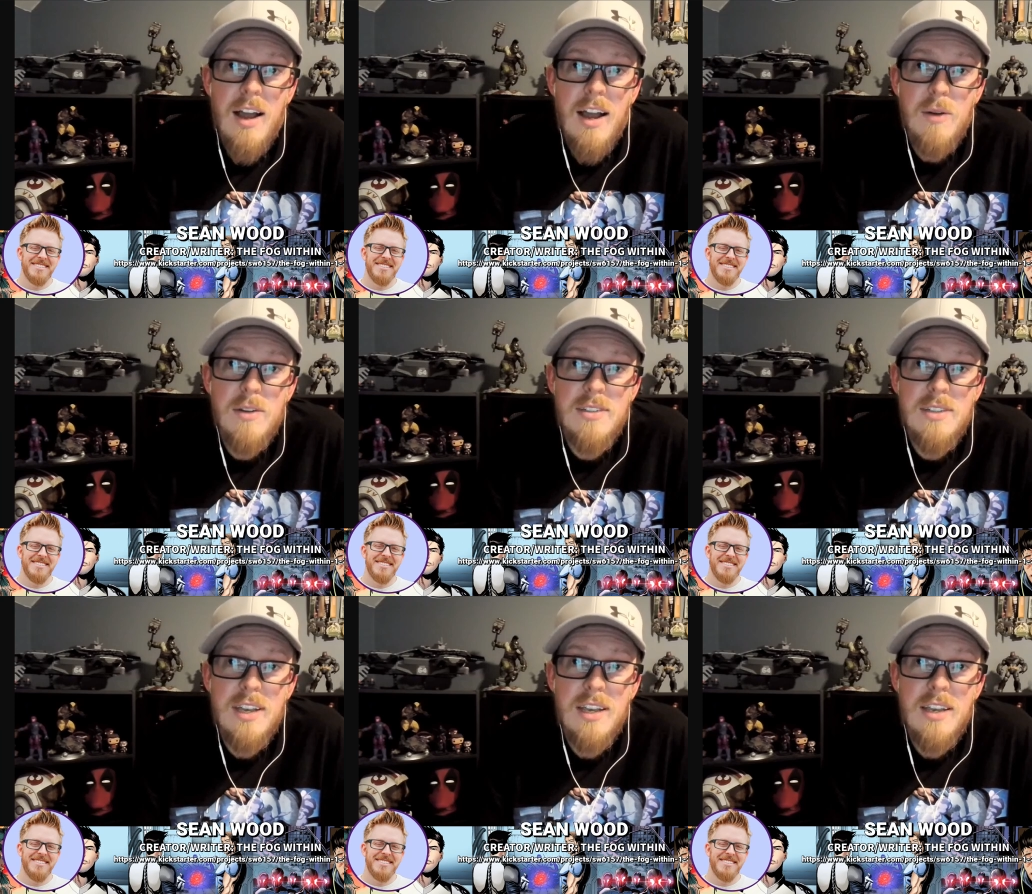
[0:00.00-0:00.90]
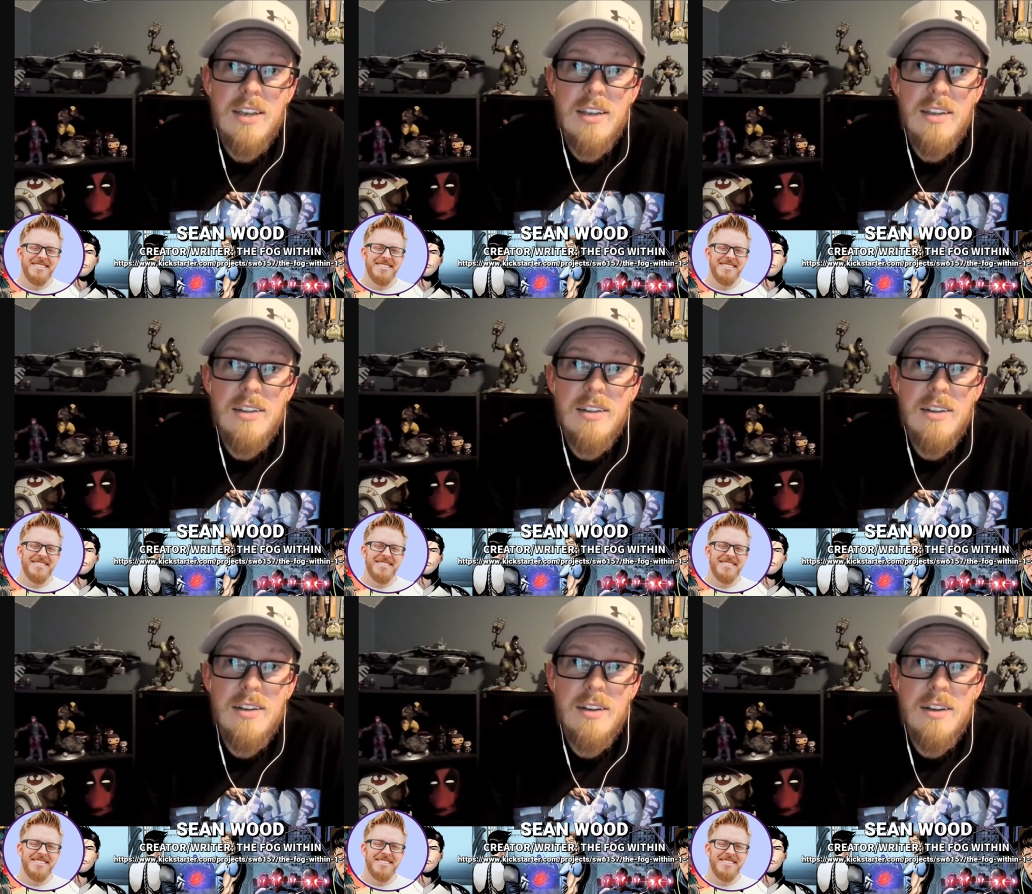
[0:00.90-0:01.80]
Speaker 1: I would say
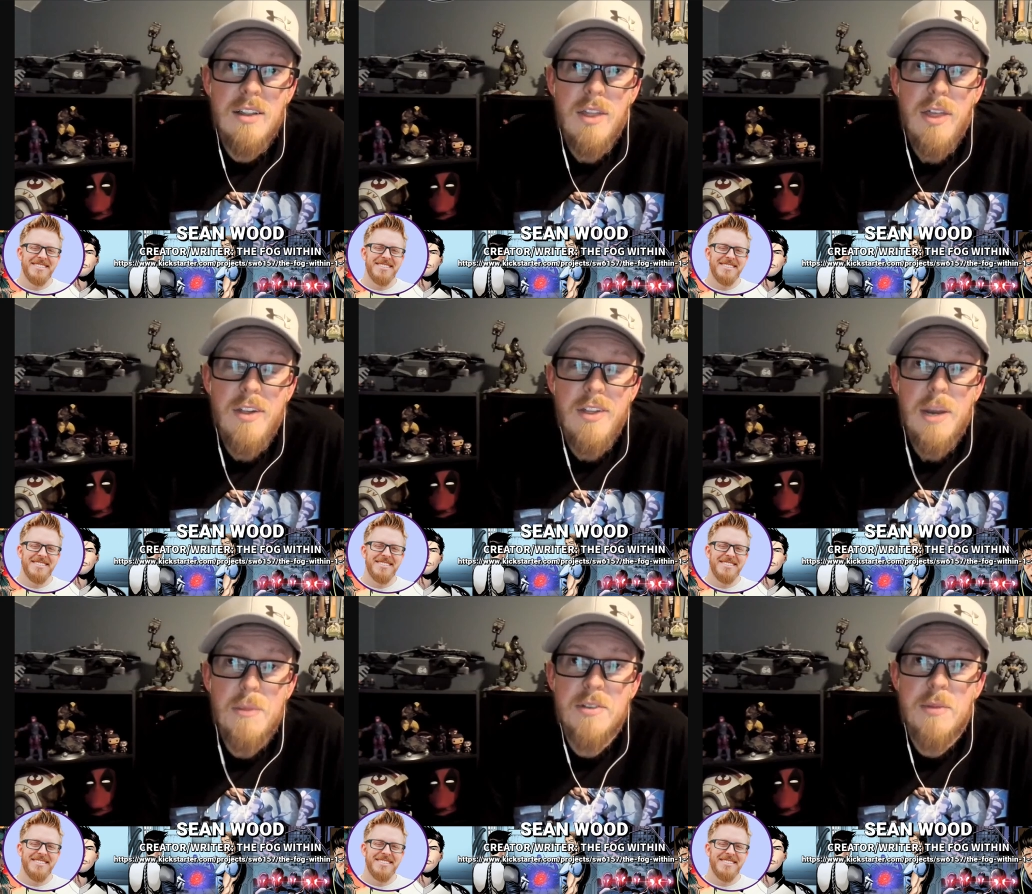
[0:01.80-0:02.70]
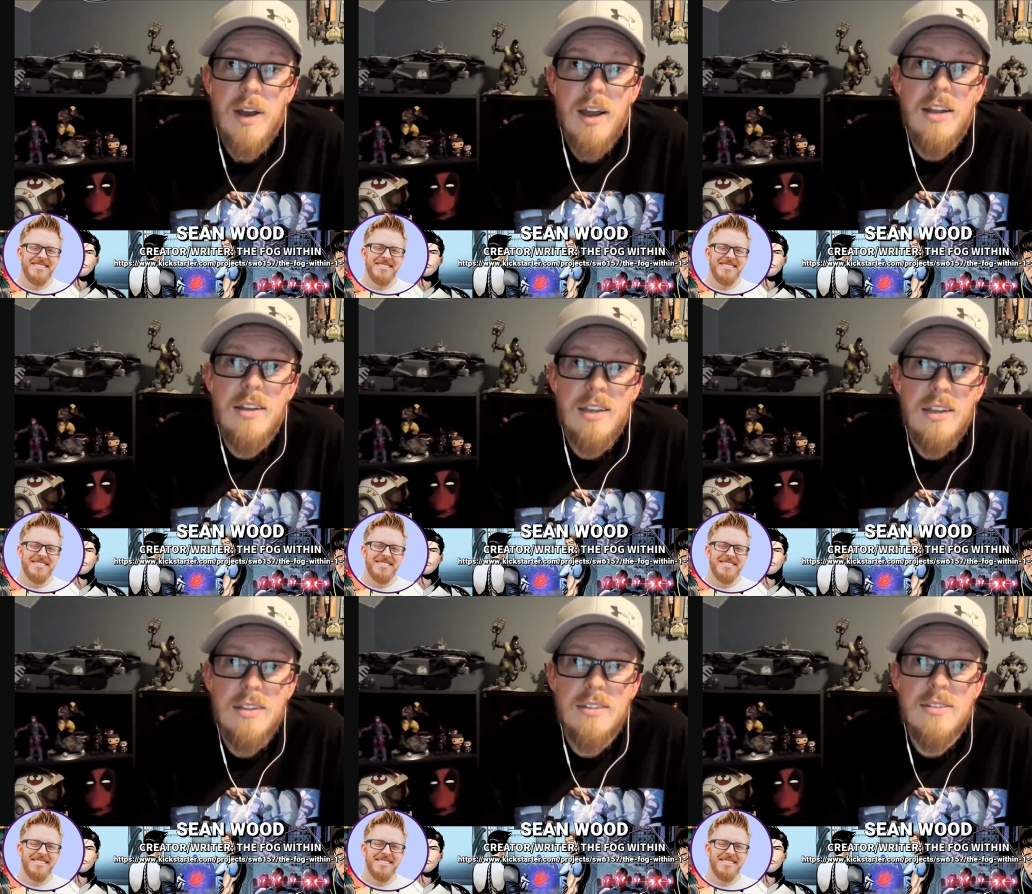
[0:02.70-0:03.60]
the thing that comes to mind
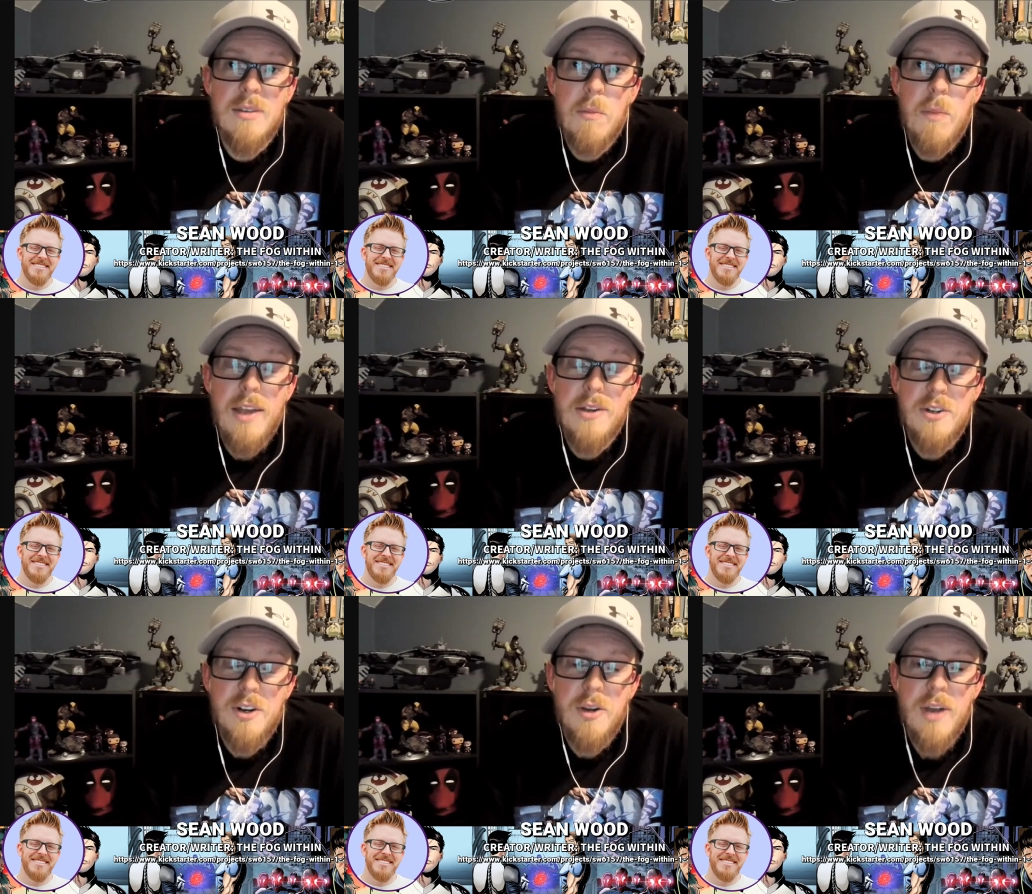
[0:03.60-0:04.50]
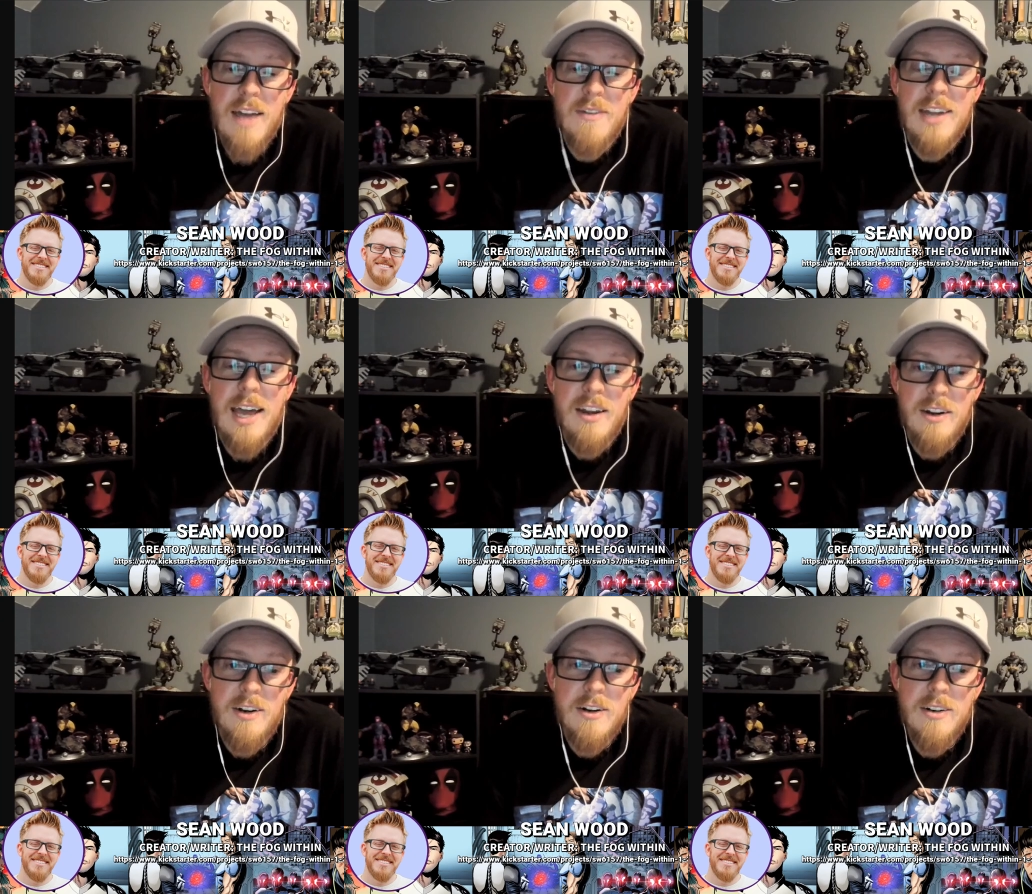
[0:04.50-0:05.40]
is make sure you have an
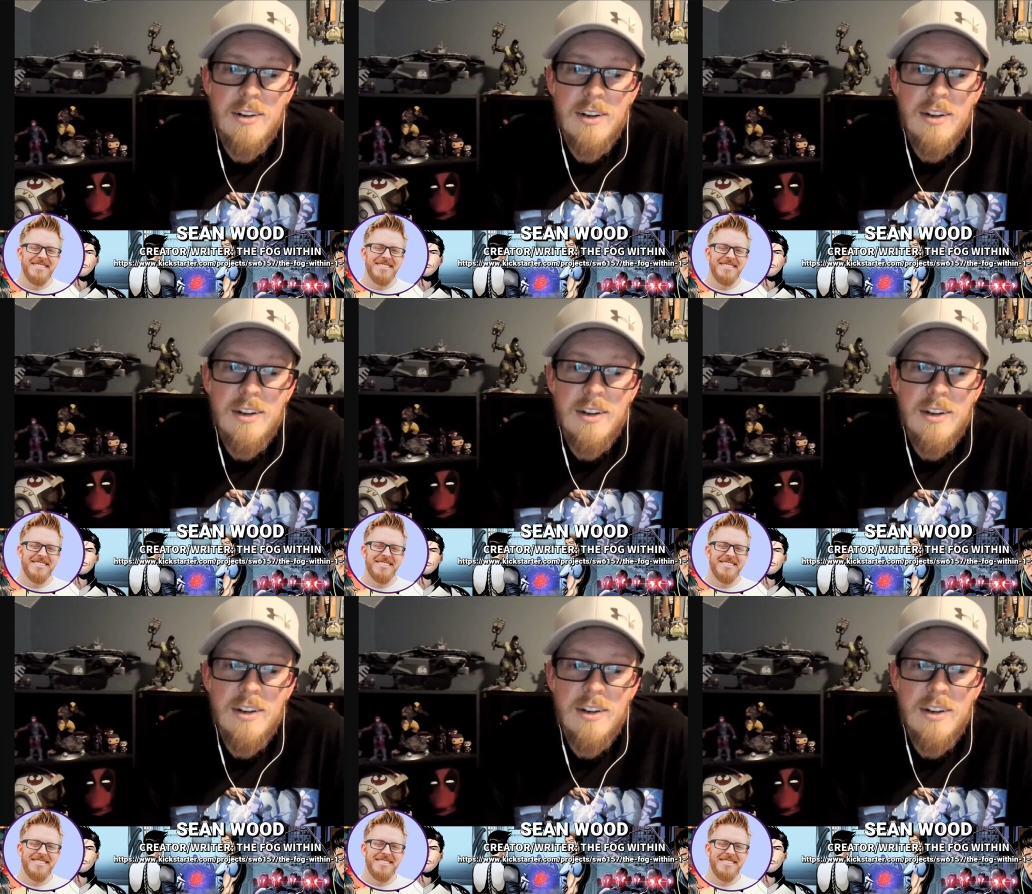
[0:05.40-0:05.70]
editor